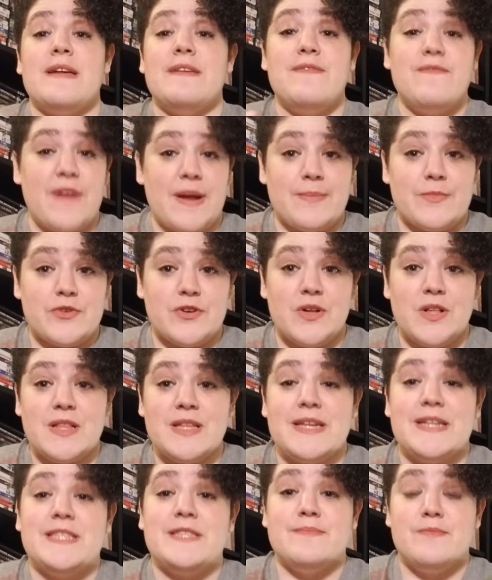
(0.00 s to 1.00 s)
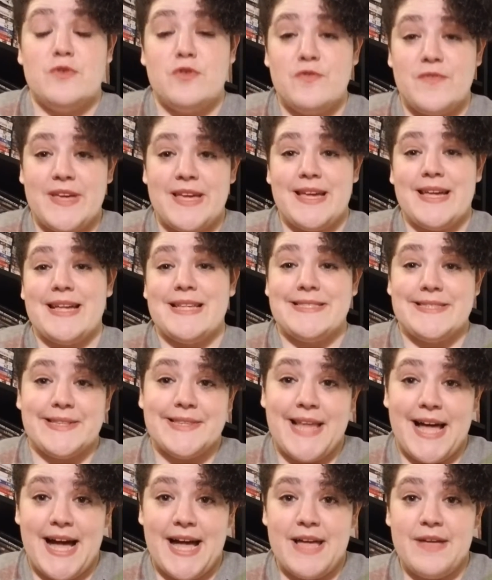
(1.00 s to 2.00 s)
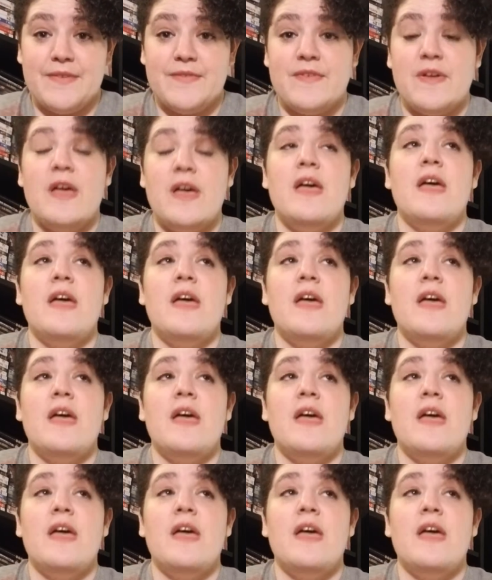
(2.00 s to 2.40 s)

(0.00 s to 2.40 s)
ephemeral, it's moving, it's alive.